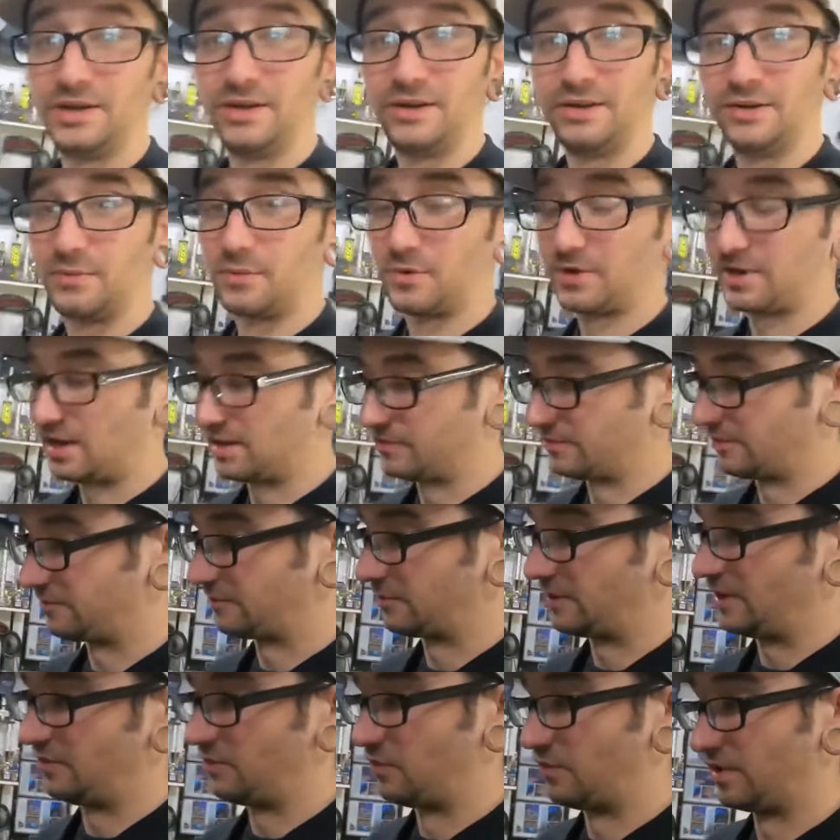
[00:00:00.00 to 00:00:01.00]
We're kind of
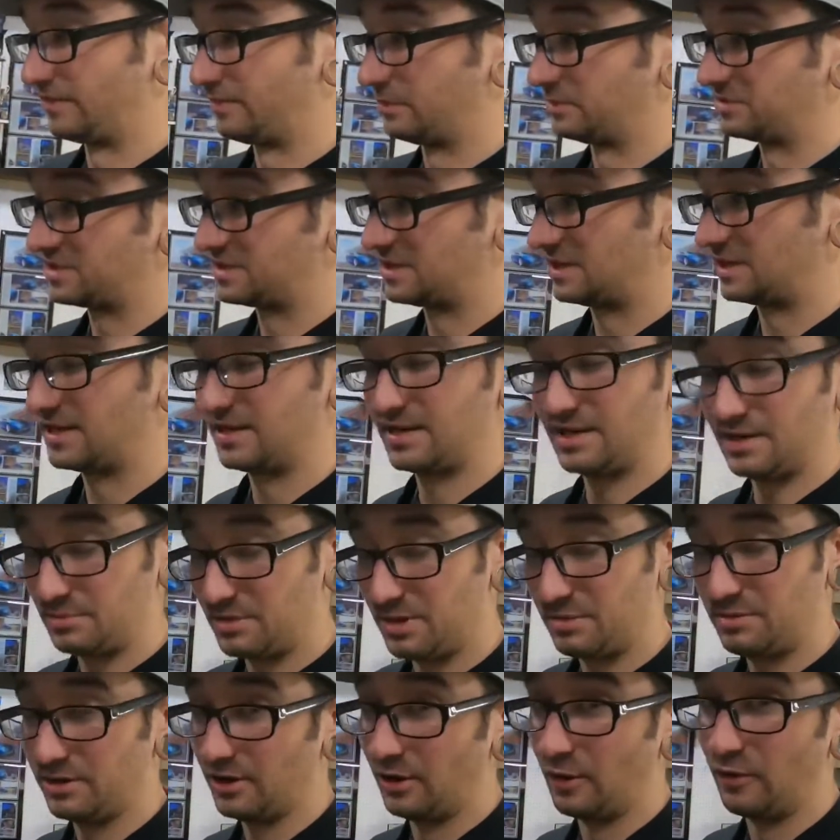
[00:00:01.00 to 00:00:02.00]
afraid of one of them sticking and
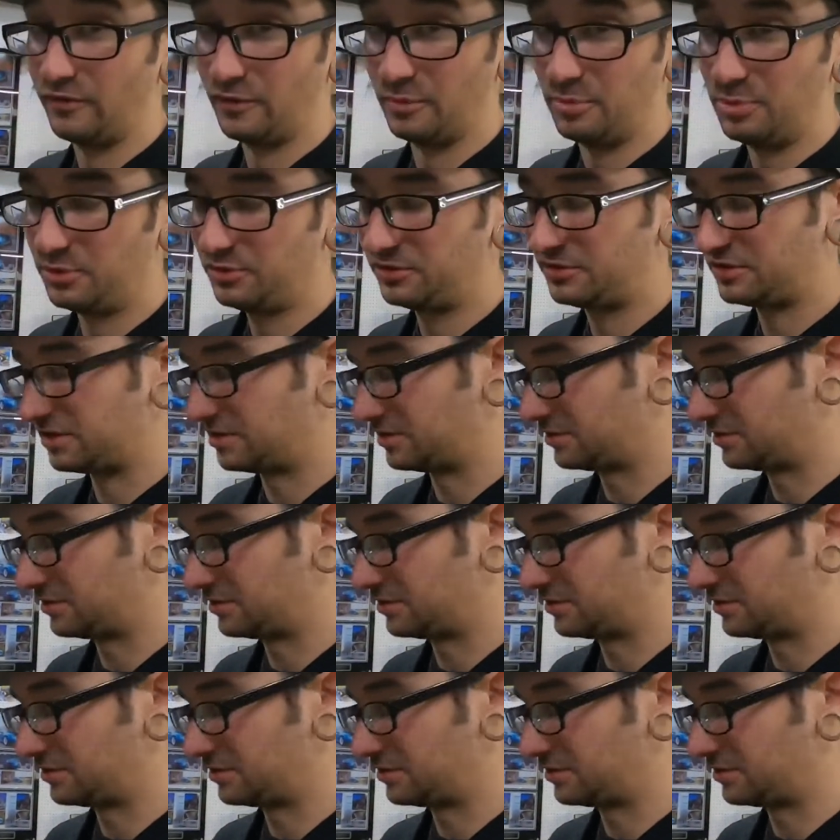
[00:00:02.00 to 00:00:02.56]
maybe over boosting.